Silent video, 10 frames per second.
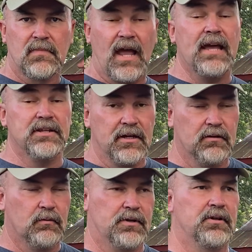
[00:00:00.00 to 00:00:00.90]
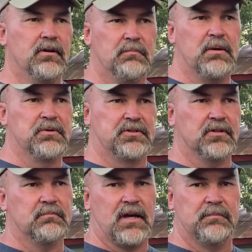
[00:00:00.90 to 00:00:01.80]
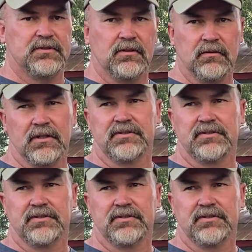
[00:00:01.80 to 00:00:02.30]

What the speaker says: And you get the 1-year membership, absolutely.